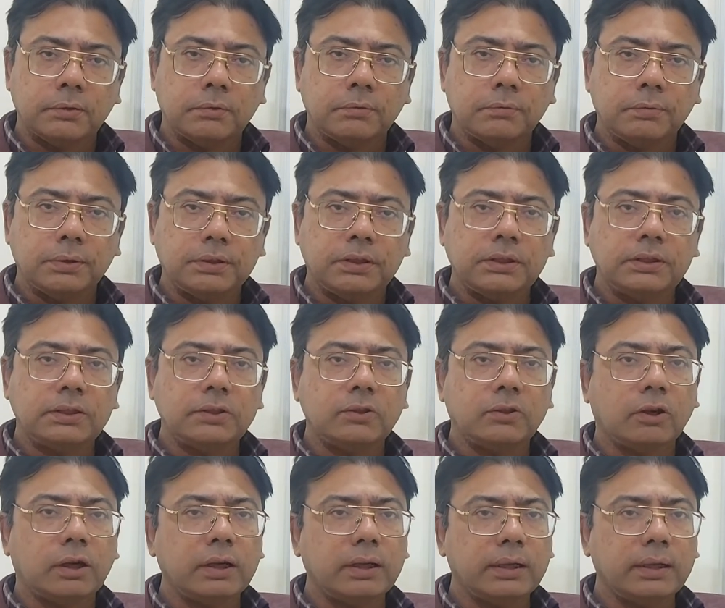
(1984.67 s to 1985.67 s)
which is
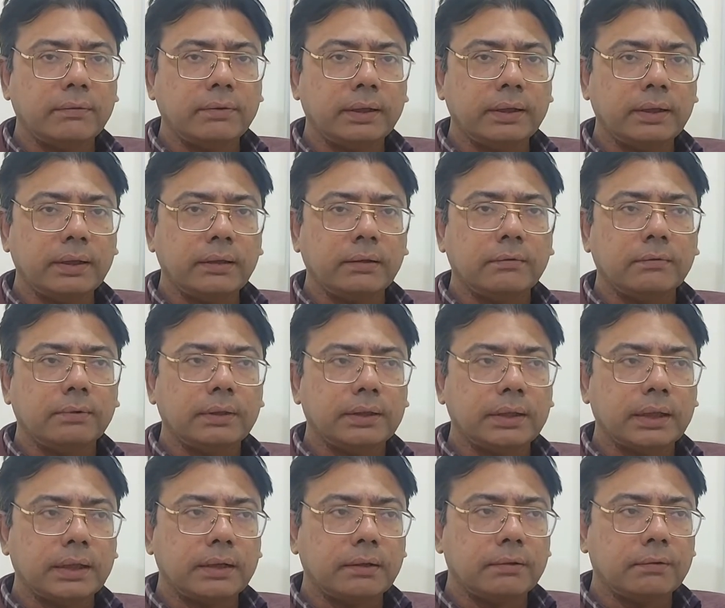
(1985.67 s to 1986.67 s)
not given
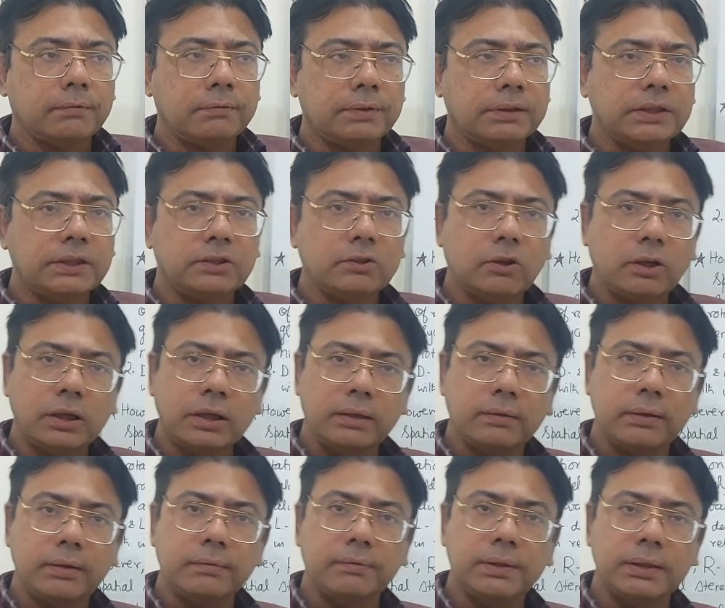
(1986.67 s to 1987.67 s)
with
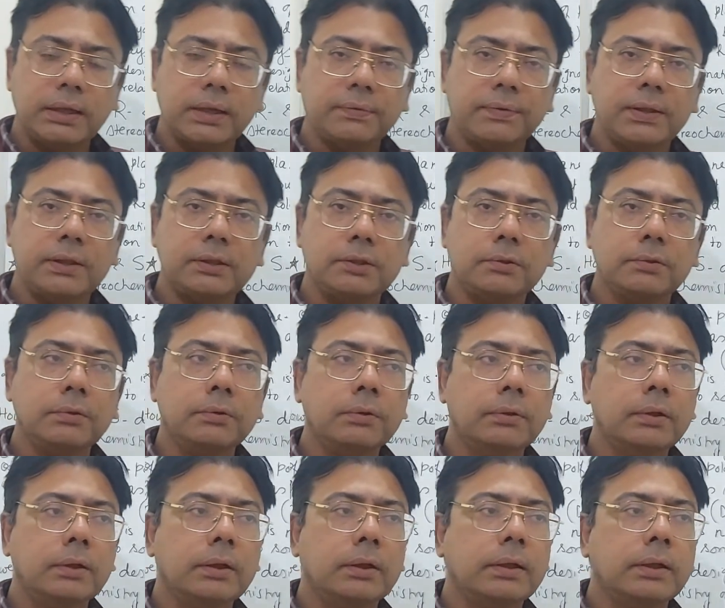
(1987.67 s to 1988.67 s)
reference
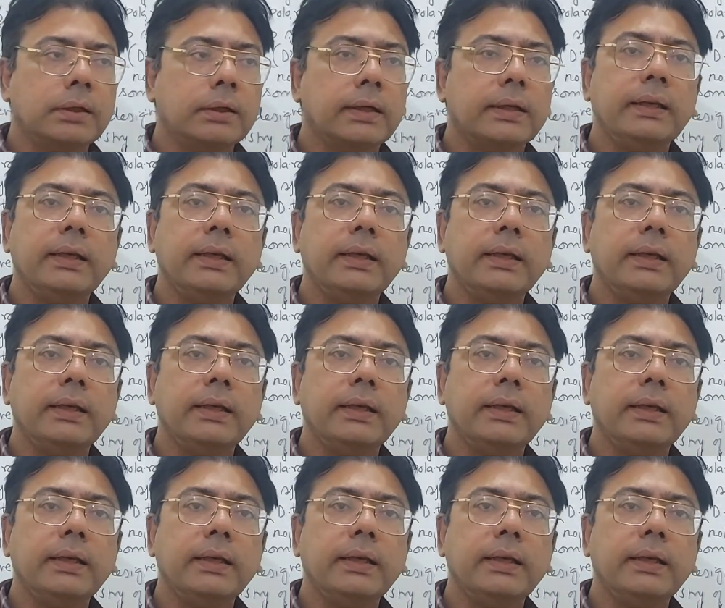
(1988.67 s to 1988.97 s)
to